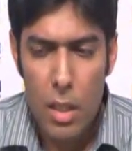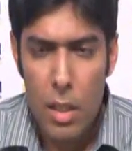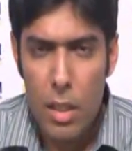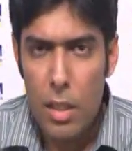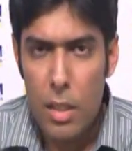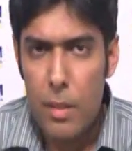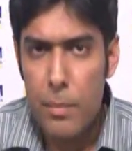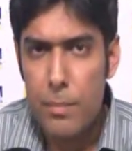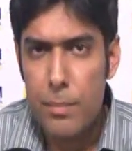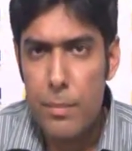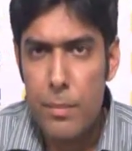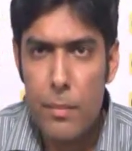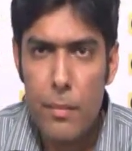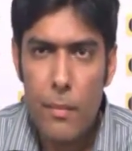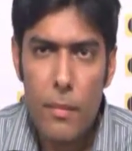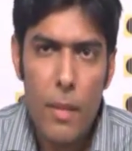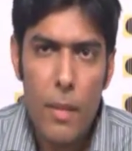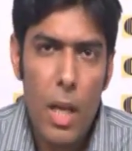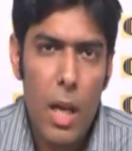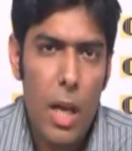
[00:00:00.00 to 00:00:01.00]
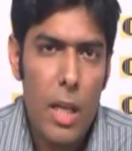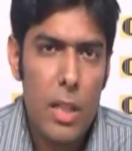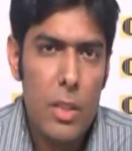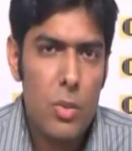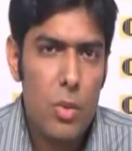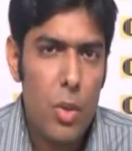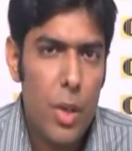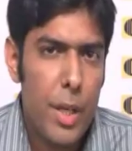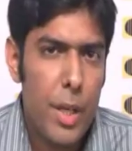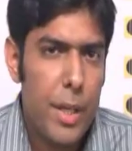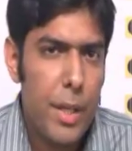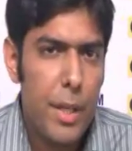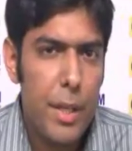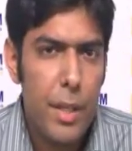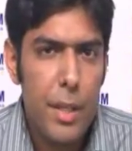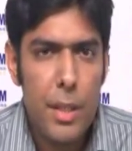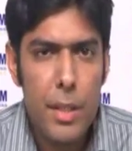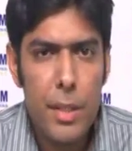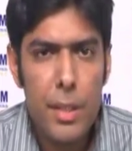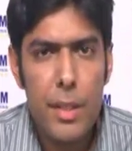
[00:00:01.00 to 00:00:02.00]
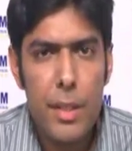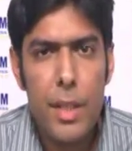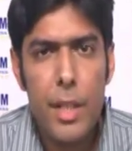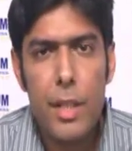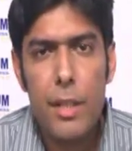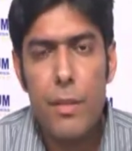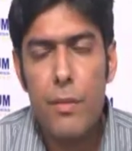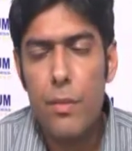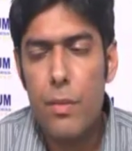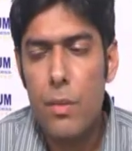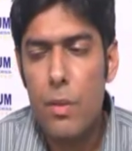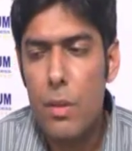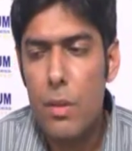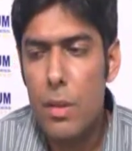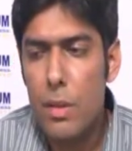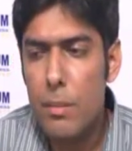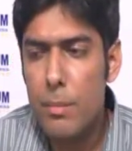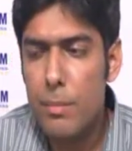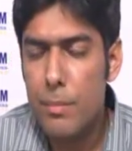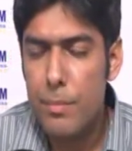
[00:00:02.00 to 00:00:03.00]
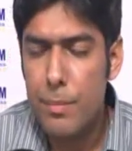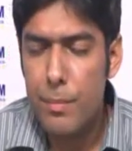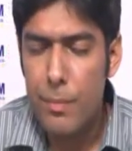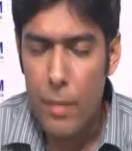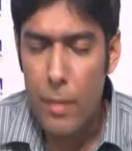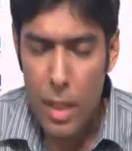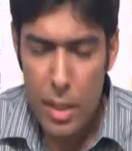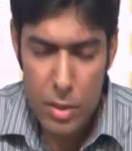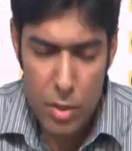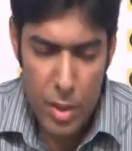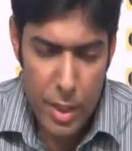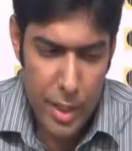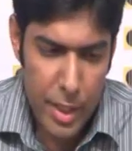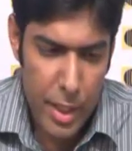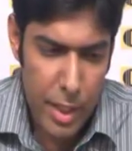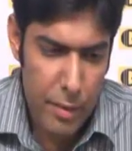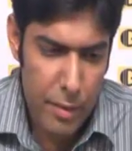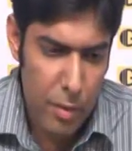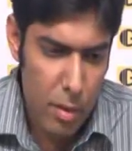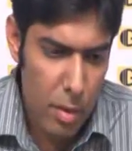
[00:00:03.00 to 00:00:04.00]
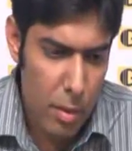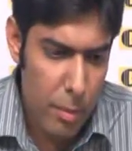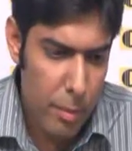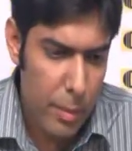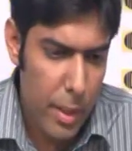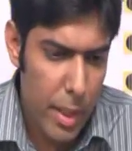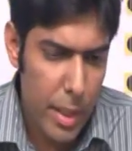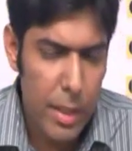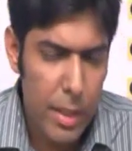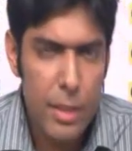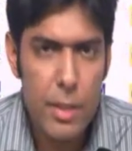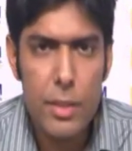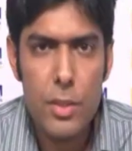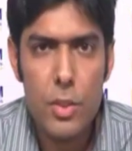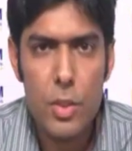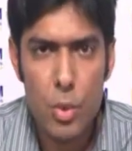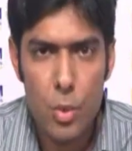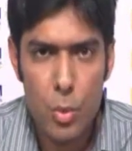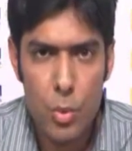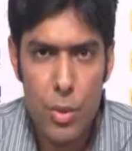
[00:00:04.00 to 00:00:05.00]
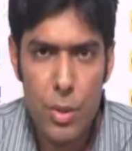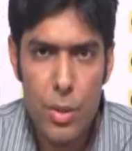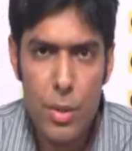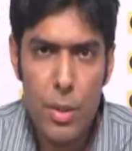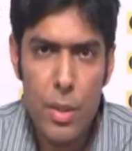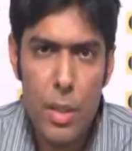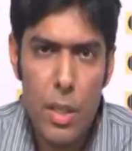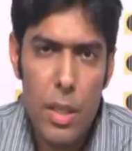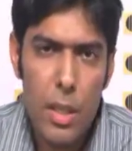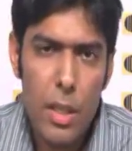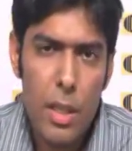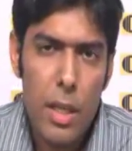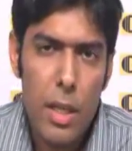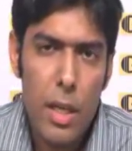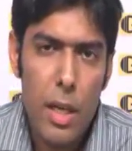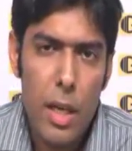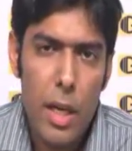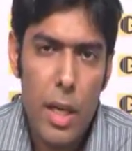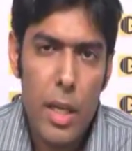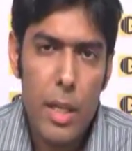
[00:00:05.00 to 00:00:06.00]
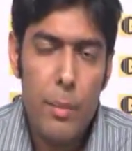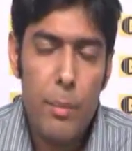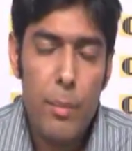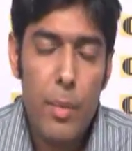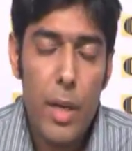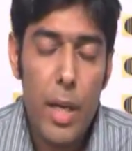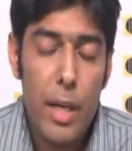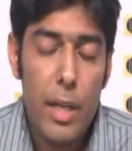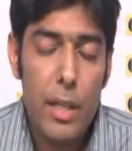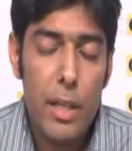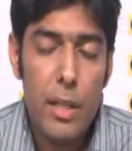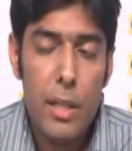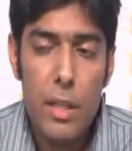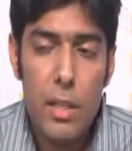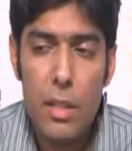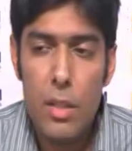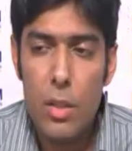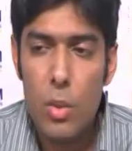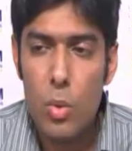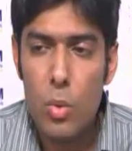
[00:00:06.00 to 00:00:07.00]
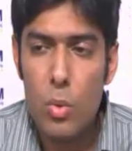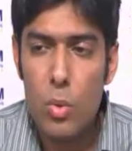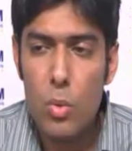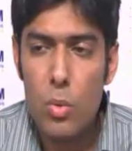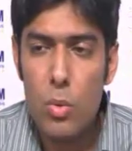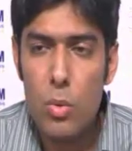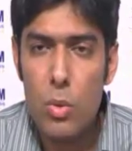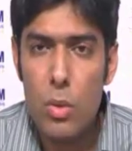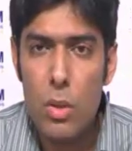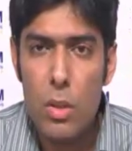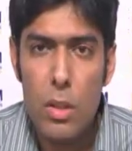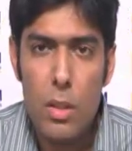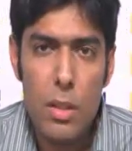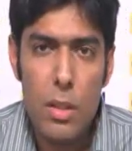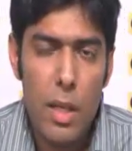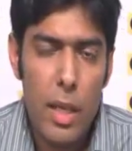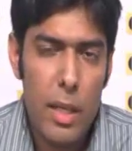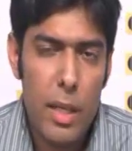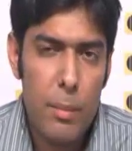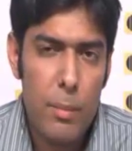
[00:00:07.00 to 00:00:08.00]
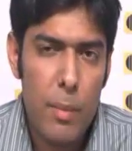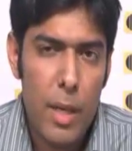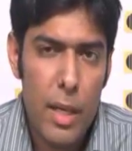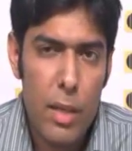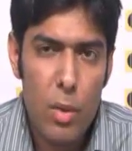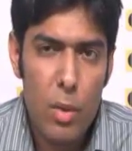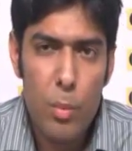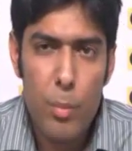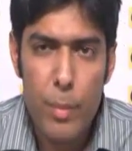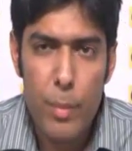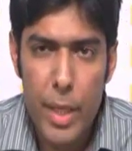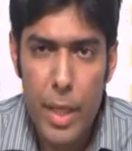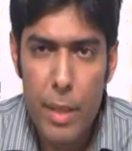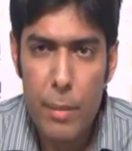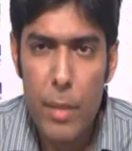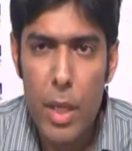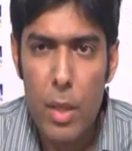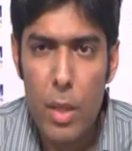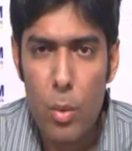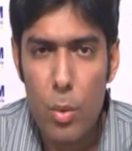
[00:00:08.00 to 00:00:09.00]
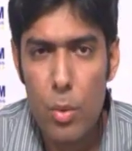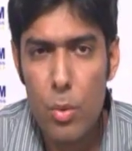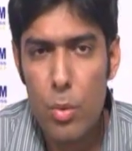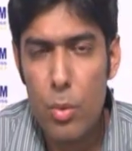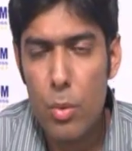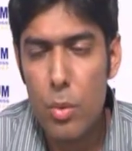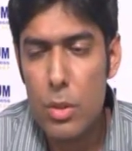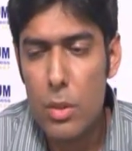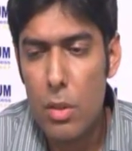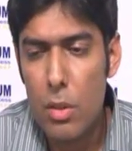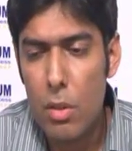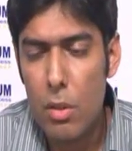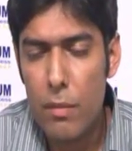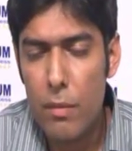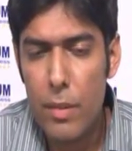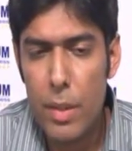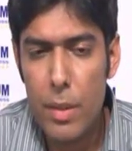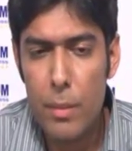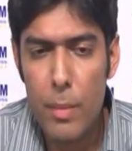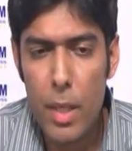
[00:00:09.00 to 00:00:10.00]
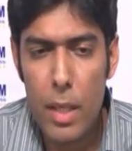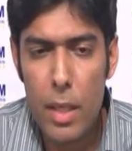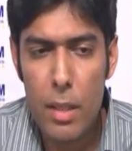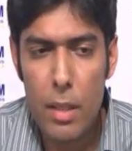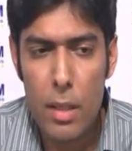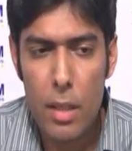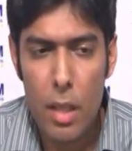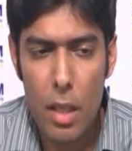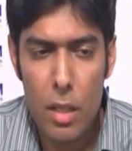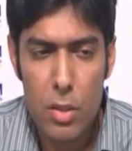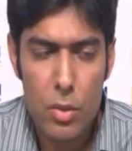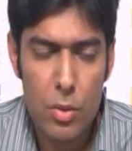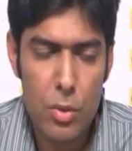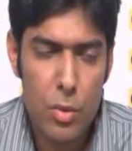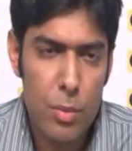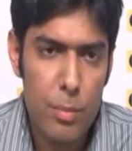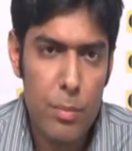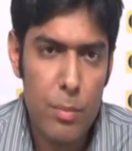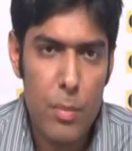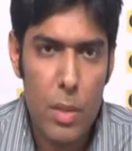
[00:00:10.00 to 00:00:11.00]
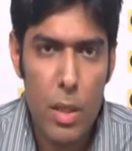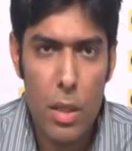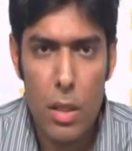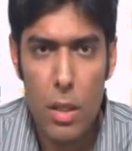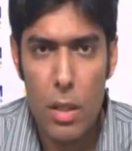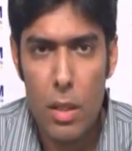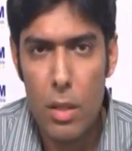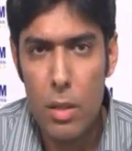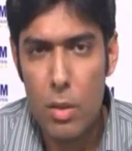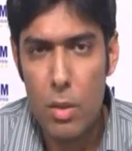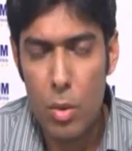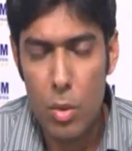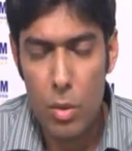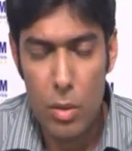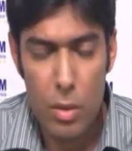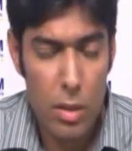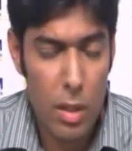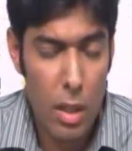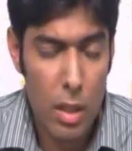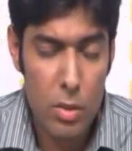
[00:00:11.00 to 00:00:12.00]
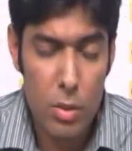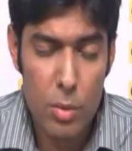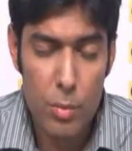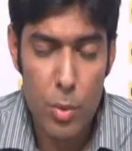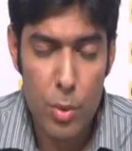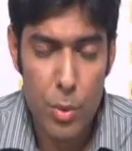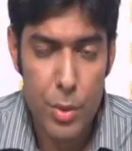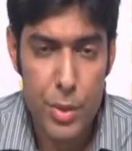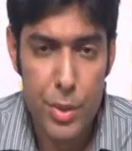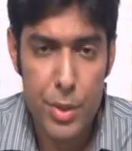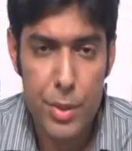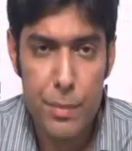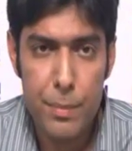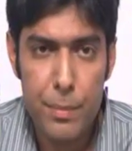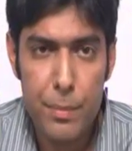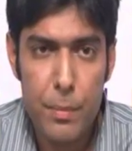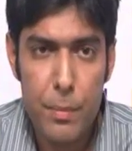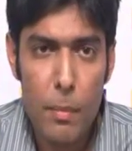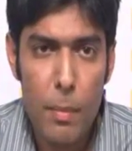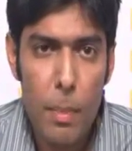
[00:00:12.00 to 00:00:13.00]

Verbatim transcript: um, I joined Gate Forum I joined Gate Forum in June I had planned to uh, I had planned to make my own notes along with my classroom uh, classroom notes.